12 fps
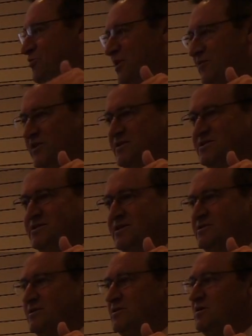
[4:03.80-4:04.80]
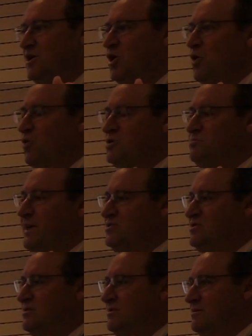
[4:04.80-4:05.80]
the previous season, which
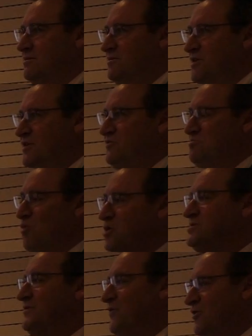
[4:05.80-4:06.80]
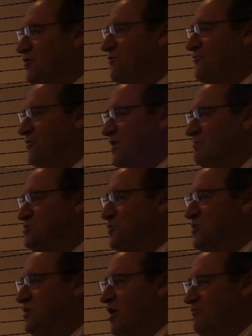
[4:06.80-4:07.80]
makes it even more difficult for them to
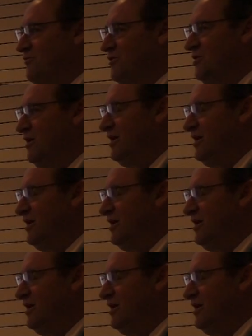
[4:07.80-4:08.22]
recover.